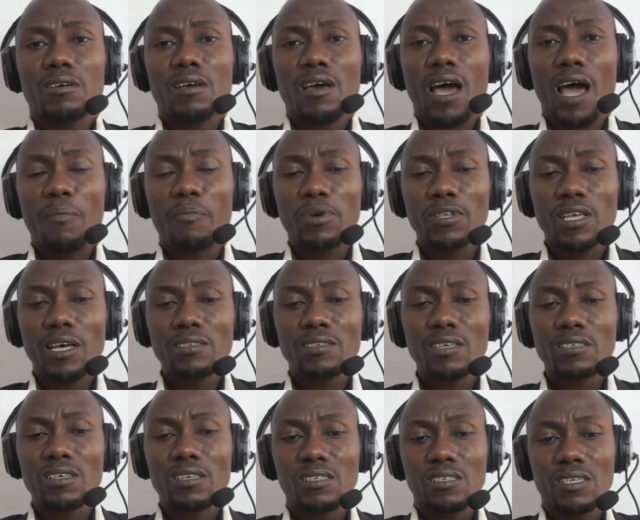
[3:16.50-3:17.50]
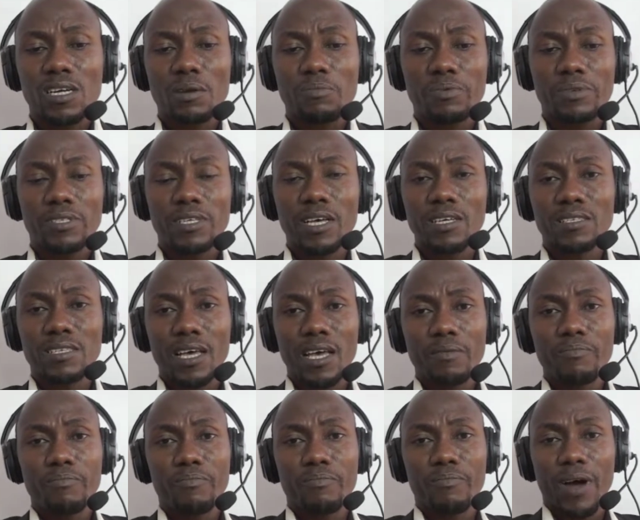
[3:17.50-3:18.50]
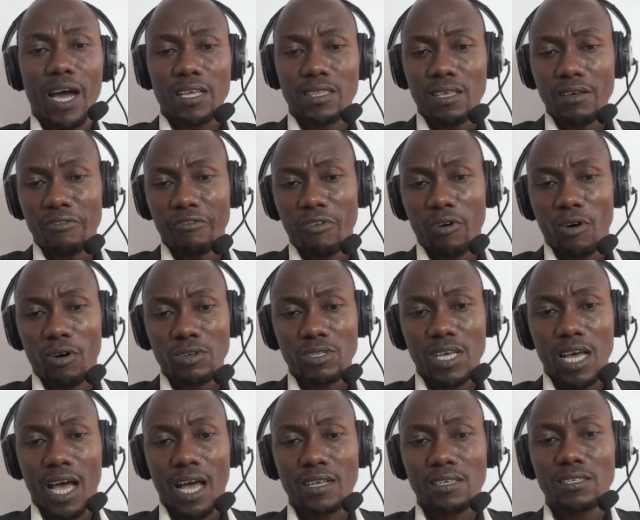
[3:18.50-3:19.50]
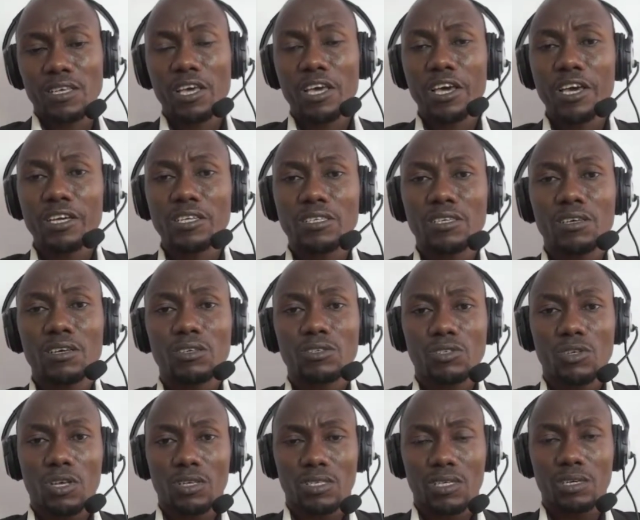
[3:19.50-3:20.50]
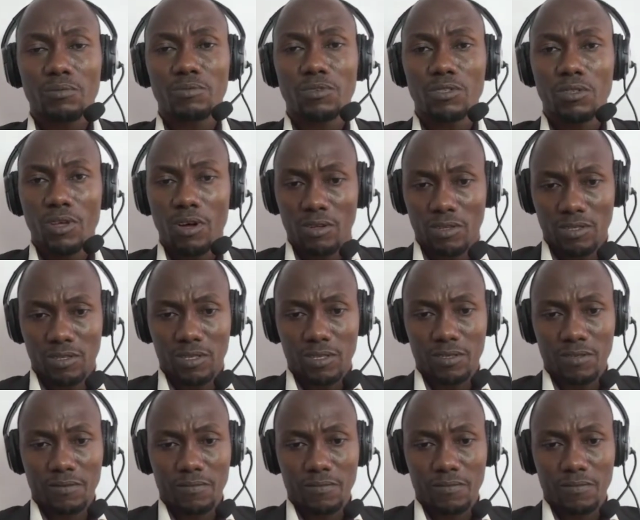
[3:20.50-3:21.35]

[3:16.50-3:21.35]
hypothesis is represented by default as H subscript naught.